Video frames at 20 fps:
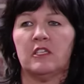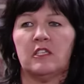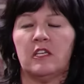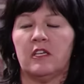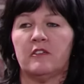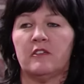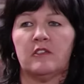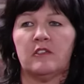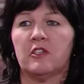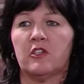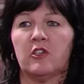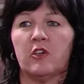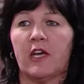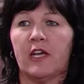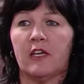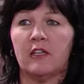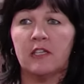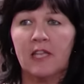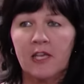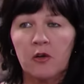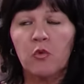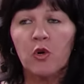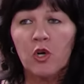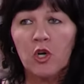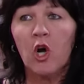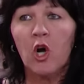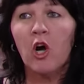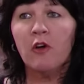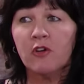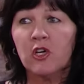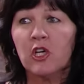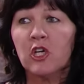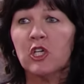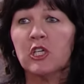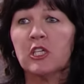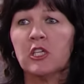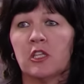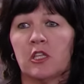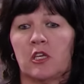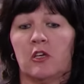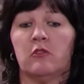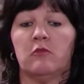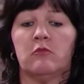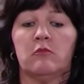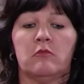they tasted great. They were overcooked, though.